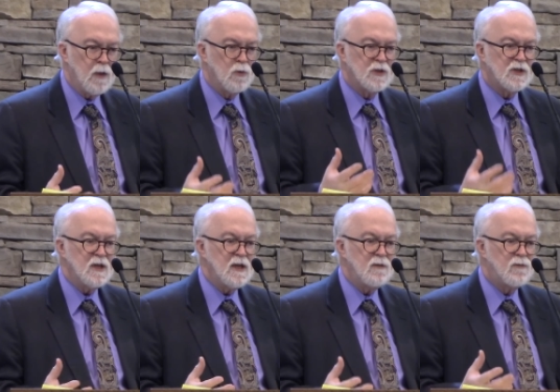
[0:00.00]
he
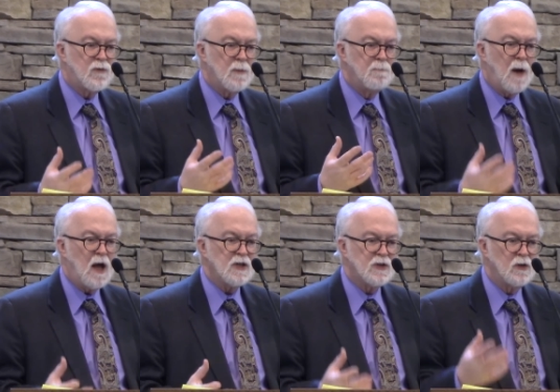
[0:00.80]
received from
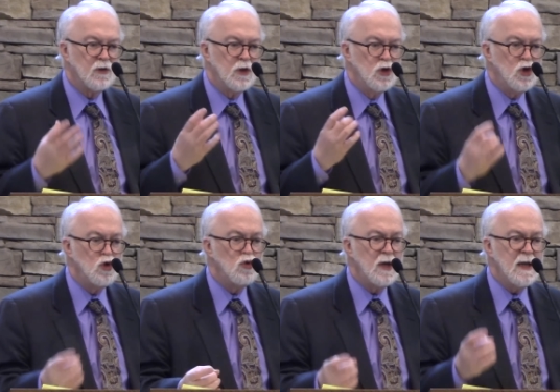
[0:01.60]
Basel the
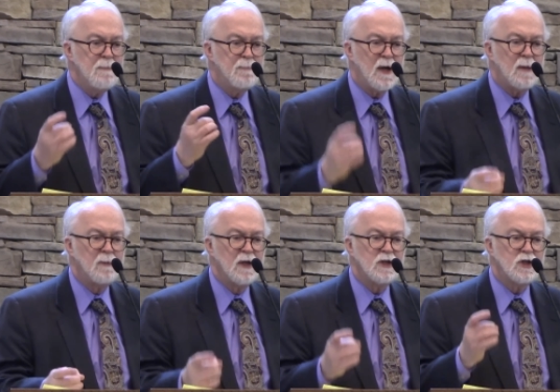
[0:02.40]
newly
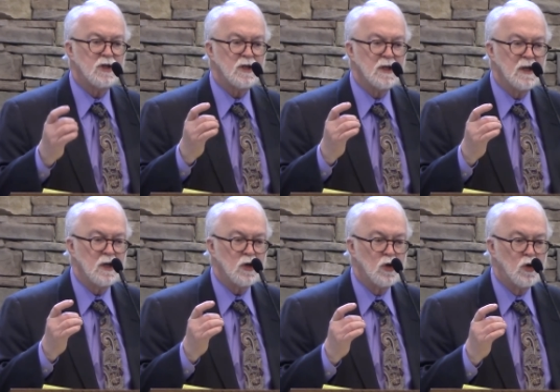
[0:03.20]
published
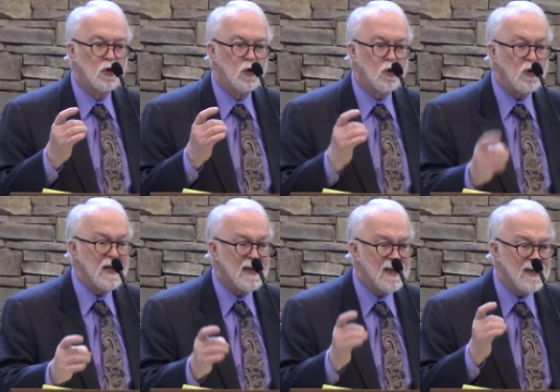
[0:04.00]

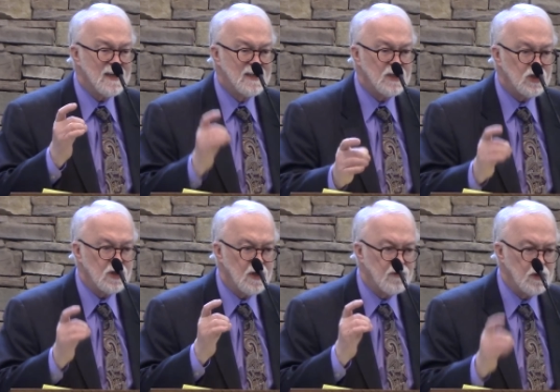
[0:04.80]
Greek
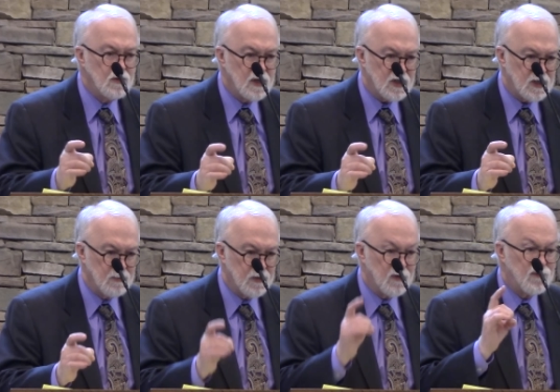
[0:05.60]
edition of the New
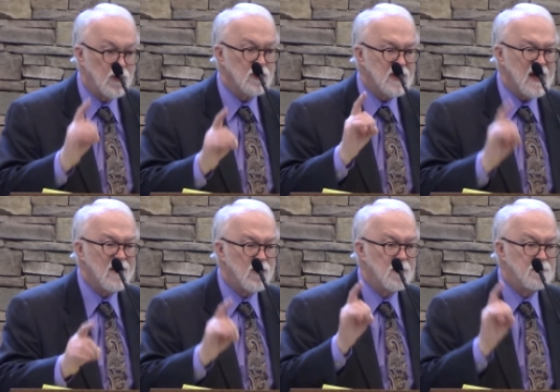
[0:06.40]
Testament, the
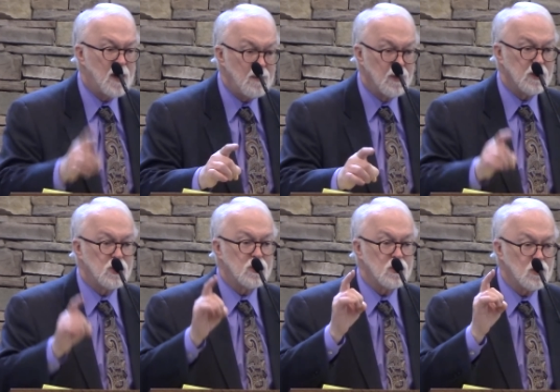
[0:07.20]
first ever
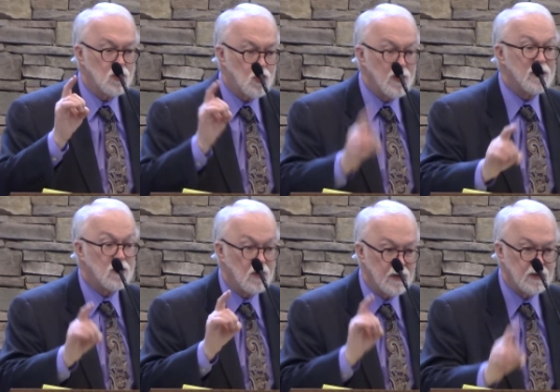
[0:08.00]
published
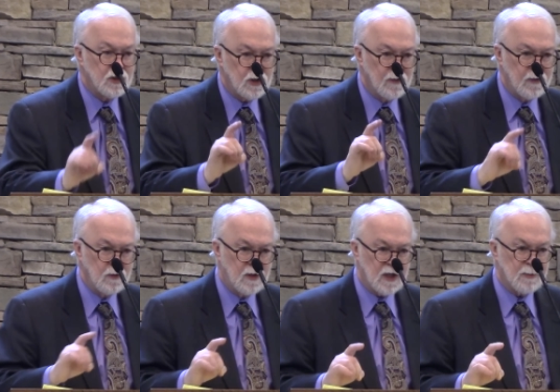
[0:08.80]
critical edition of
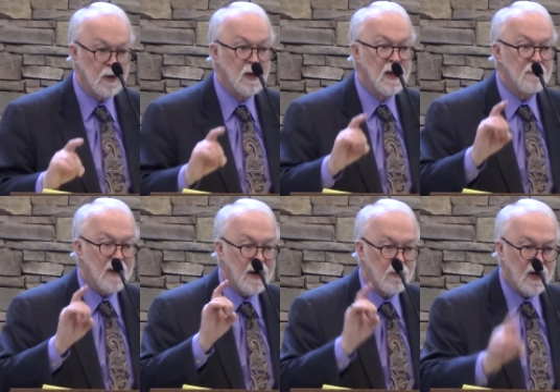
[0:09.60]
the New Testament
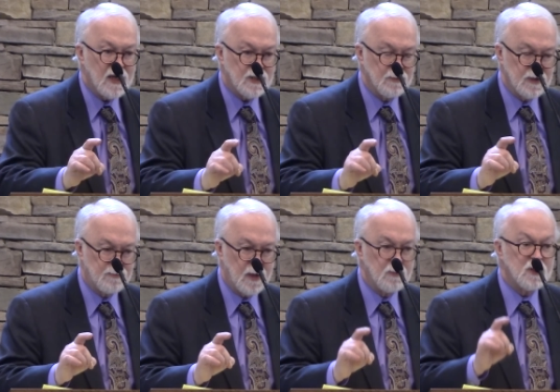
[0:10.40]
by
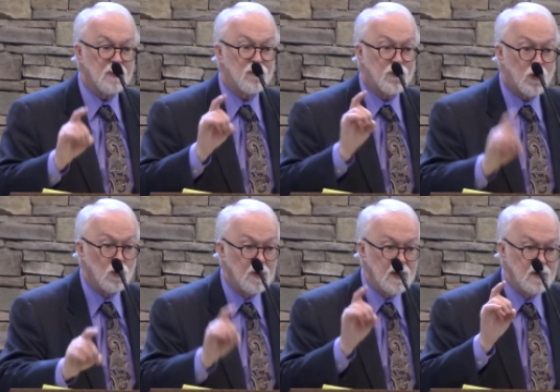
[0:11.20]
Erasmus, published by
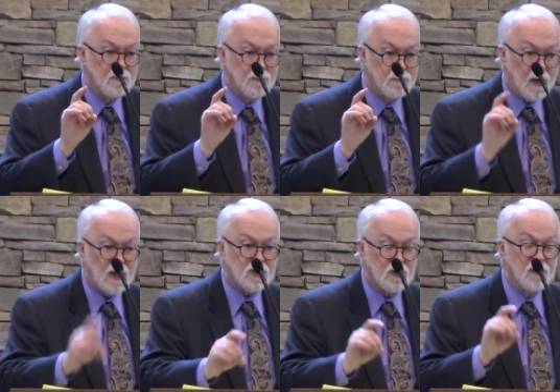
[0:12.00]
Froben in
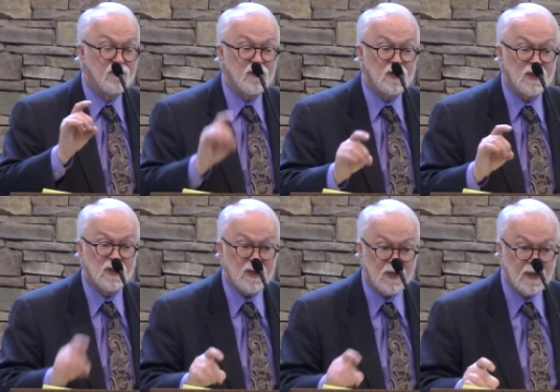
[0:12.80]
Basel in
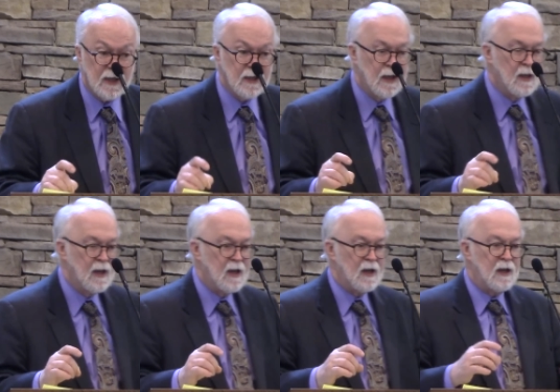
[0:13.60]

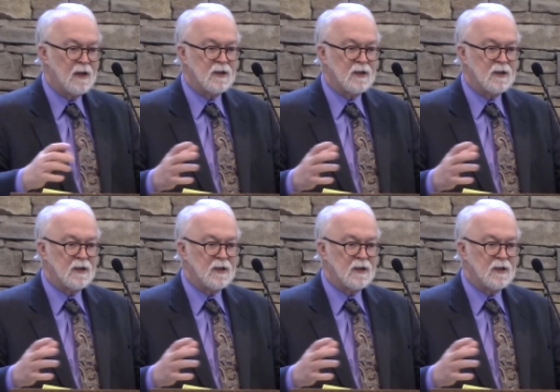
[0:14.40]
1516.